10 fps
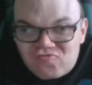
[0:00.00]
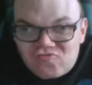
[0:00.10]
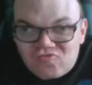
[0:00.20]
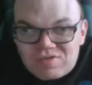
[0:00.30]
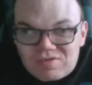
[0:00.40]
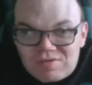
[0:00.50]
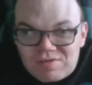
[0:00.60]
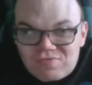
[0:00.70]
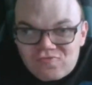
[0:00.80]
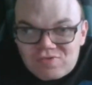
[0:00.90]
trusted
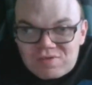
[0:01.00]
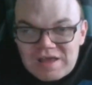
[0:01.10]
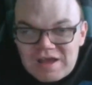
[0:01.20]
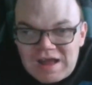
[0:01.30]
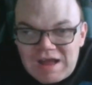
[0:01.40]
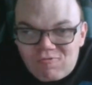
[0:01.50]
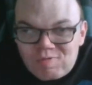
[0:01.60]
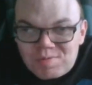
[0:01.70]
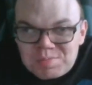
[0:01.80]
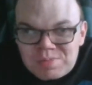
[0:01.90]
that
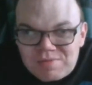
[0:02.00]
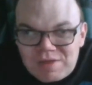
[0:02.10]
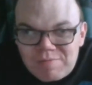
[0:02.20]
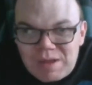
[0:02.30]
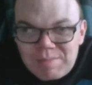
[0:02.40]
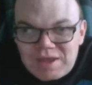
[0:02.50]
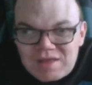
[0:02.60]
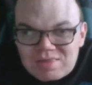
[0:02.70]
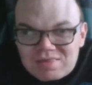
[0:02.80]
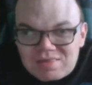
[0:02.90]
Catwoman a bit.